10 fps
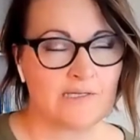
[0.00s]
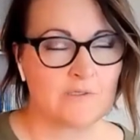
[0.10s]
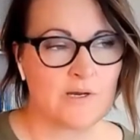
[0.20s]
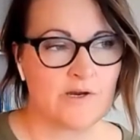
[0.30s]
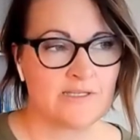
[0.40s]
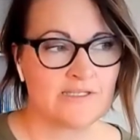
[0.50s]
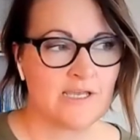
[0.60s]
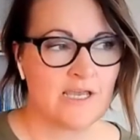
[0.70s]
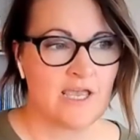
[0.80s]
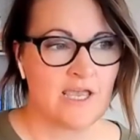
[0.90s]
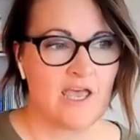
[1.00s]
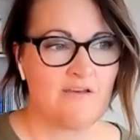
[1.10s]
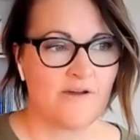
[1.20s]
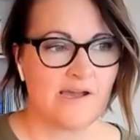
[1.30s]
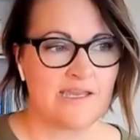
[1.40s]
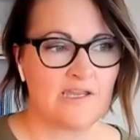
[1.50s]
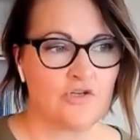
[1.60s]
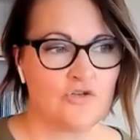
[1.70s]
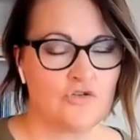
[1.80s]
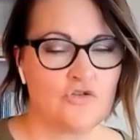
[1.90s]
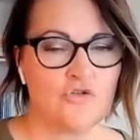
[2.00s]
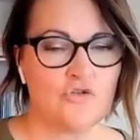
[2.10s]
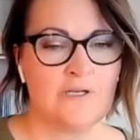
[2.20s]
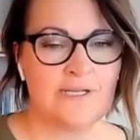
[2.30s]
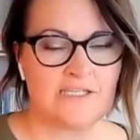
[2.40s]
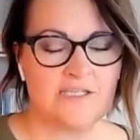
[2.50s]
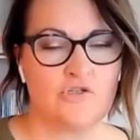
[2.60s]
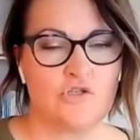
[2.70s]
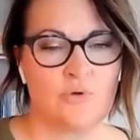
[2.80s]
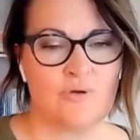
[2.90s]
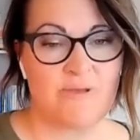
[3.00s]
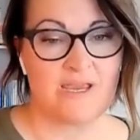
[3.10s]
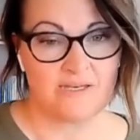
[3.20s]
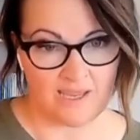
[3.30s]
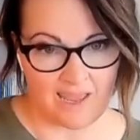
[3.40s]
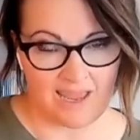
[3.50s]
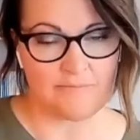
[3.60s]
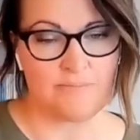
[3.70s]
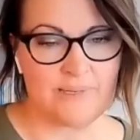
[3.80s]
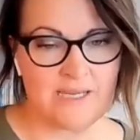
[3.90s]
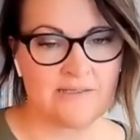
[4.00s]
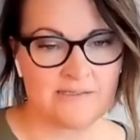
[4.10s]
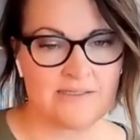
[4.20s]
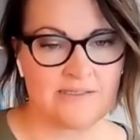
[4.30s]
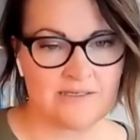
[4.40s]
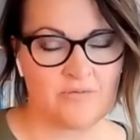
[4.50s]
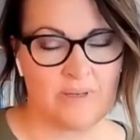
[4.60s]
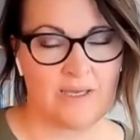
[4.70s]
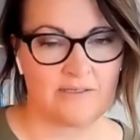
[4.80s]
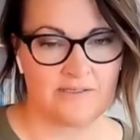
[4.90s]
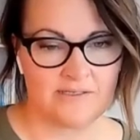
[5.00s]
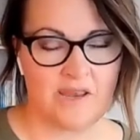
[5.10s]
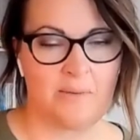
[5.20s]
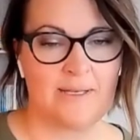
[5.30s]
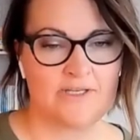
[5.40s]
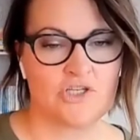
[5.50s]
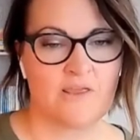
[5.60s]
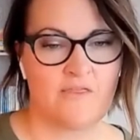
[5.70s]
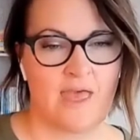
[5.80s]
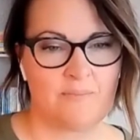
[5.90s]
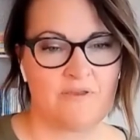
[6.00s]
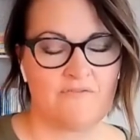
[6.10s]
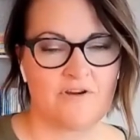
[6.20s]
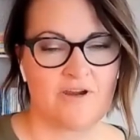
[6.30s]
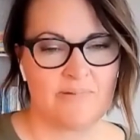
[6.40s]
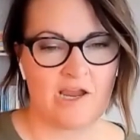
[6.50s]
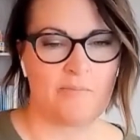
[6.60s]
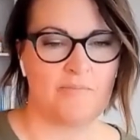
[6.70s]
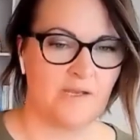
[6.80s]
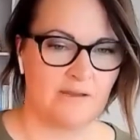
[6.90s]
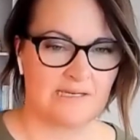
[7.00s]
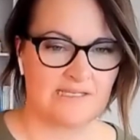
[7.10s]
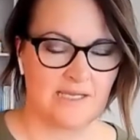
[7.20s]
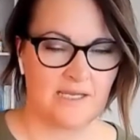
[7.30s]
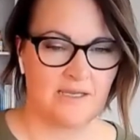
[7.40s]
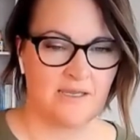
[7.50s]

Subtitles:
experience, if I can do less and do it better and be consistent about establishing that before I pick up the next thing,